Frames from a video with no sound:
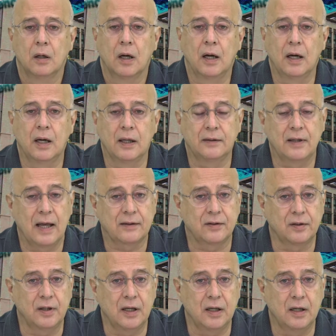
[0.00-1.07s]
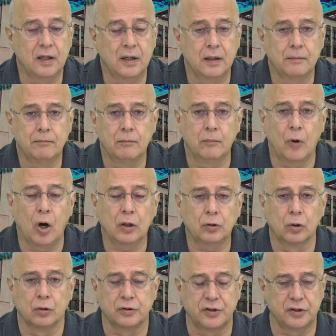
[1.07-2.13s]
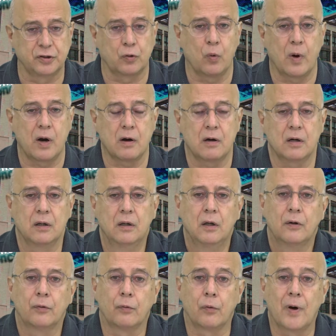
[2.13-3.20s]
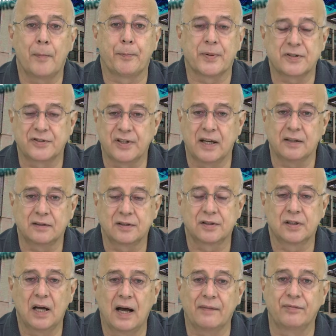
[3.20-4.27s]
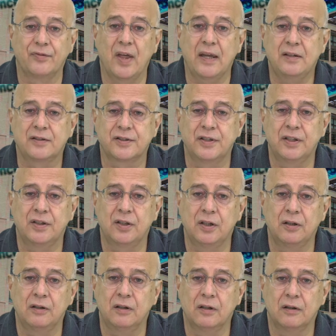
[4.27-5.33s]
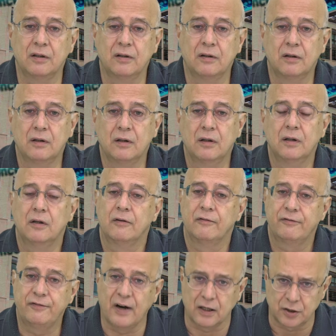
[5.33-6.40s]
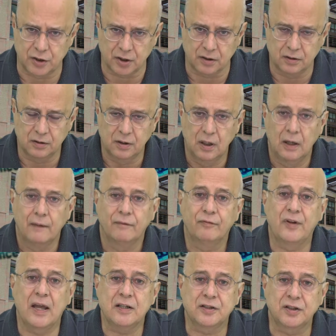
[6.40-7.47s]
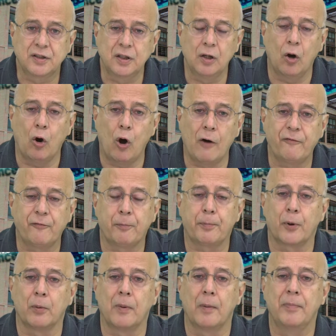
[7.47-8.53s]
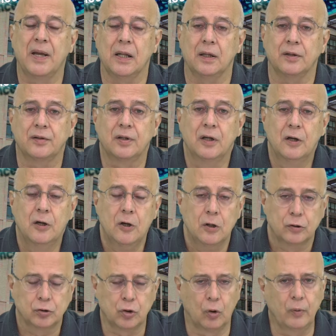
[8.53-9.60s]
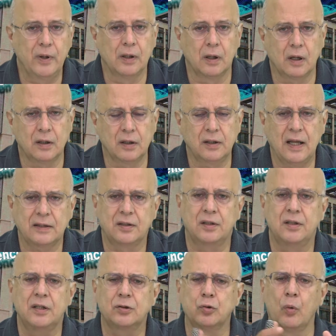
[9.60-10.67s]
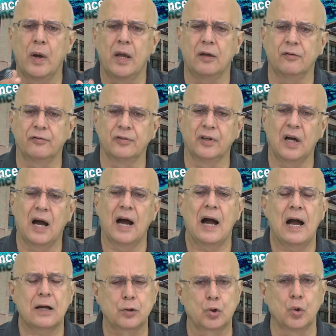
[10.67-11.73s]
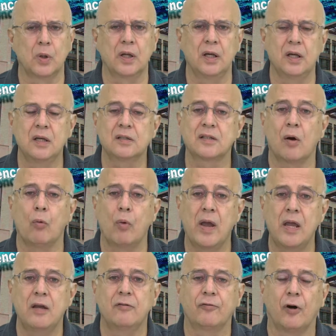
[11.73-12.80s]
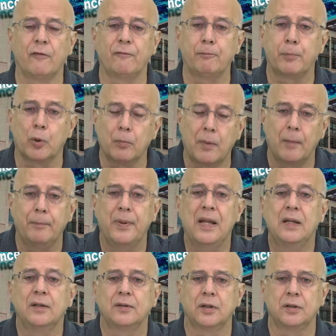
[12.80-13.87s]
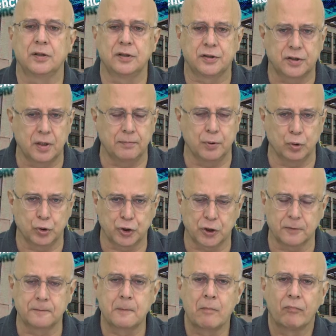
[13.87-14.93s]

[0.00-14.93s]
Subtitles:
that the modulus square represents a density function, density of probability. So we learned that this wave actually is a wave of probability distribution